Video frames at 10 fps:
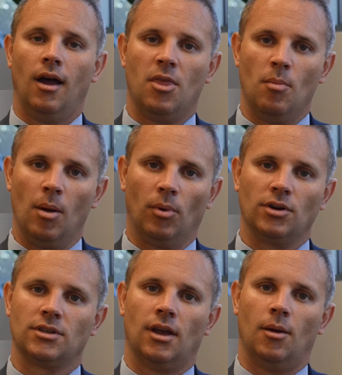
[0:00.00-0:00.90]
the
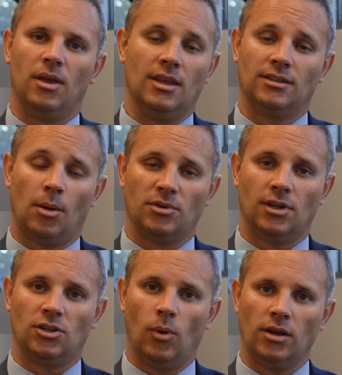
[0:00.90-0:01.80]
members in these type of
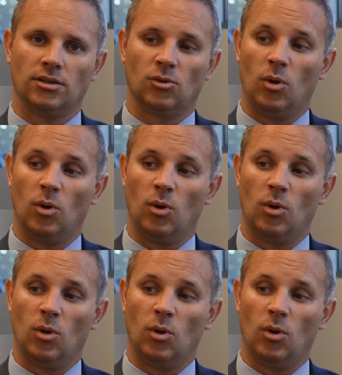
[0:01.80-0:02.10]
situations.